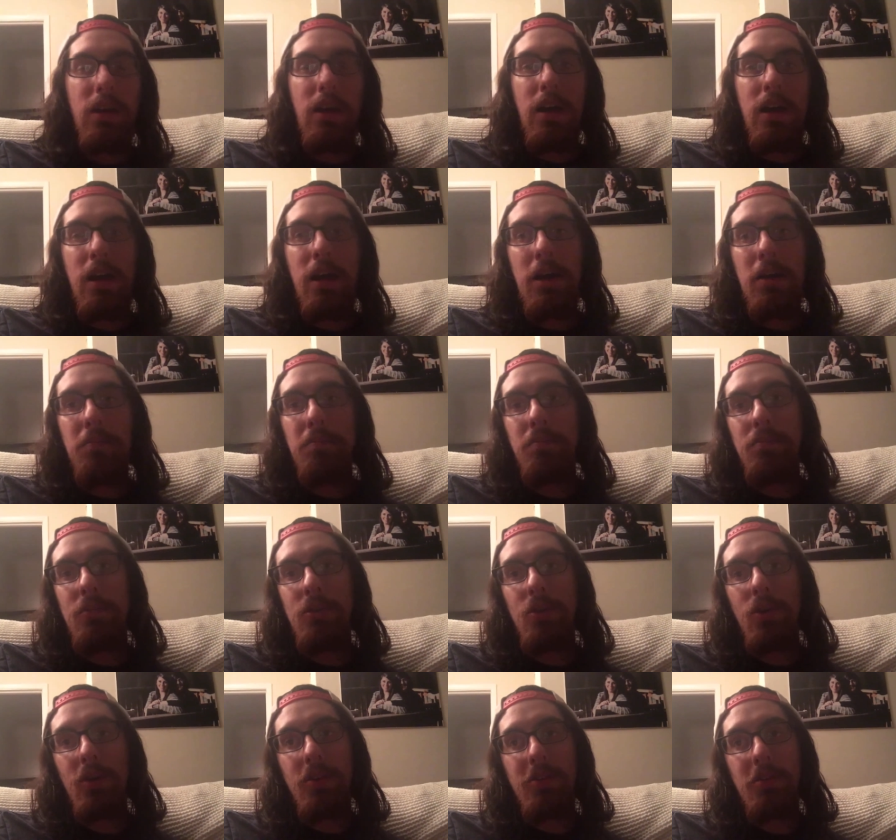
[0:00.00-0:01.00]

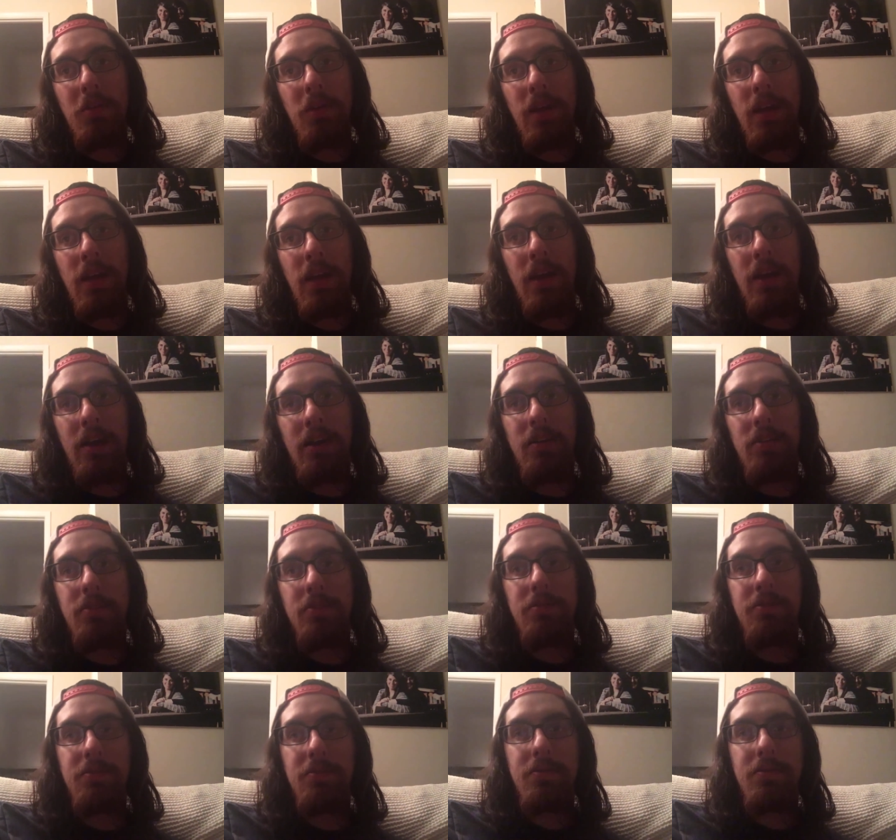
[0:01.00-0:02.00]
You also
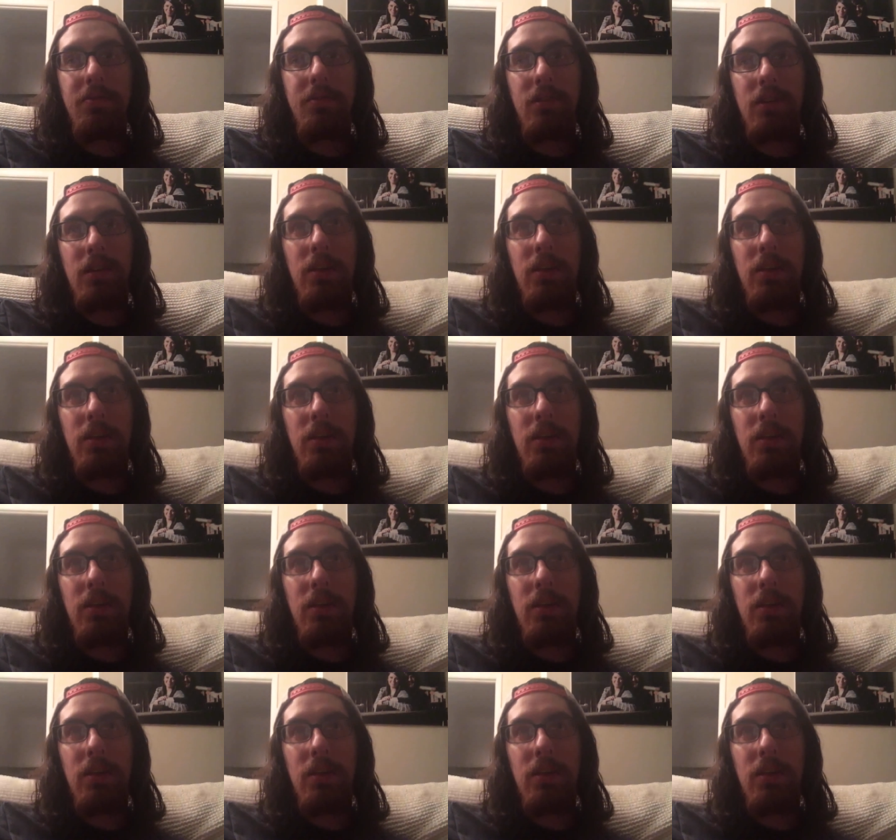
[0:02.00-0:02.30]
have